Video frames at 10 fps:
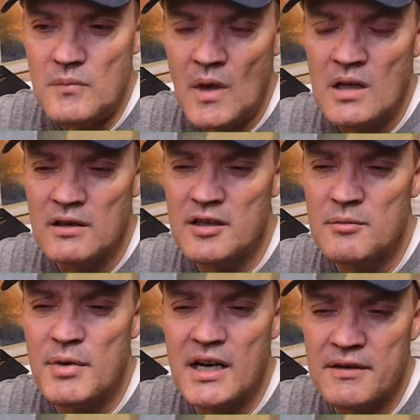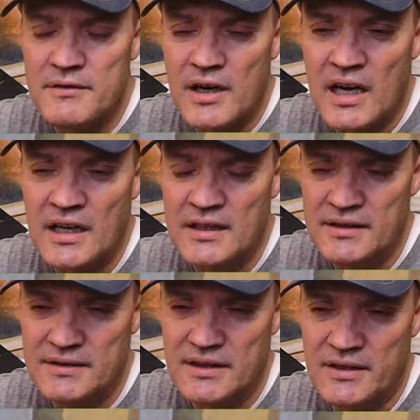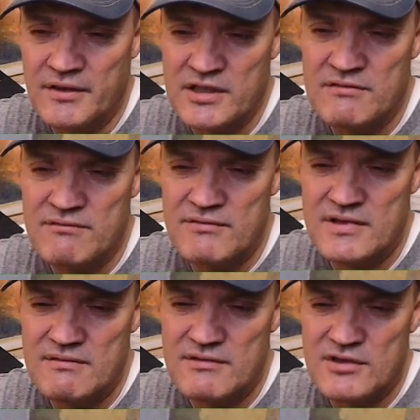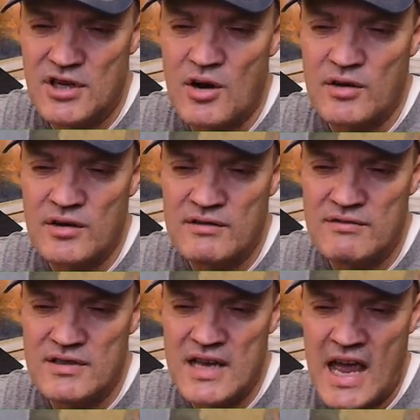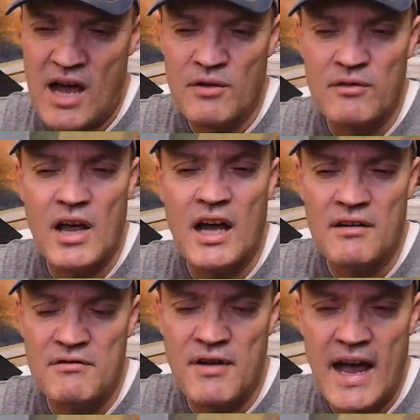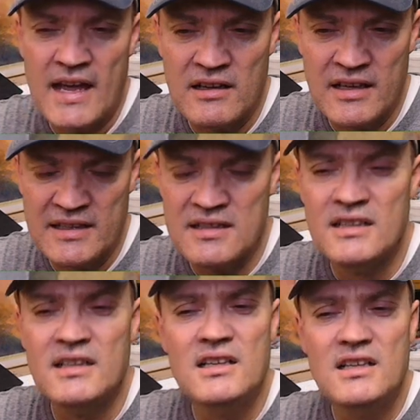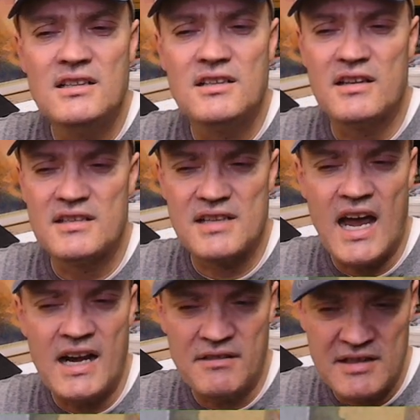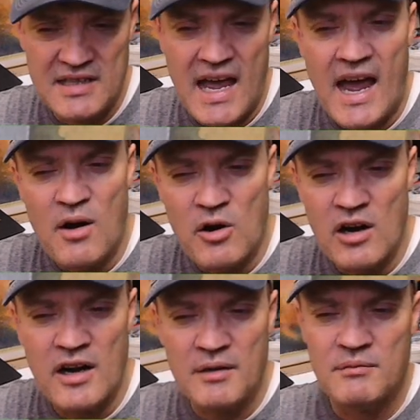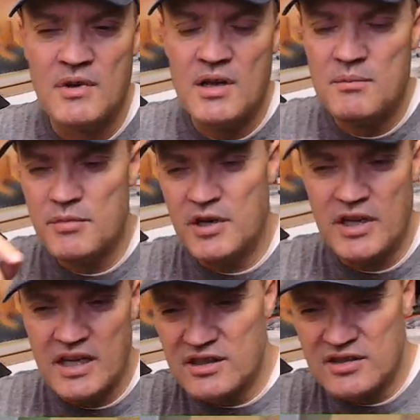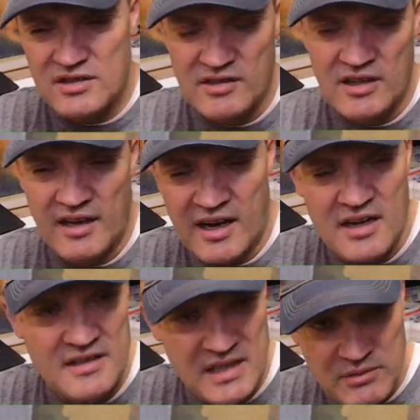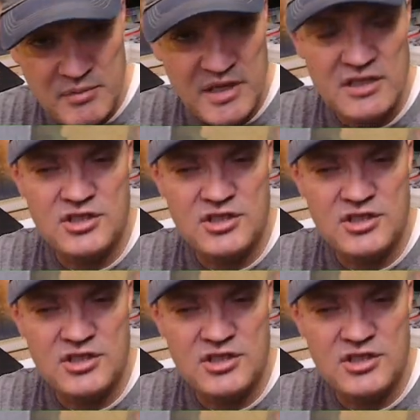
a little bit of a toned down violet to the side of the tower and putting in just little areas that would be in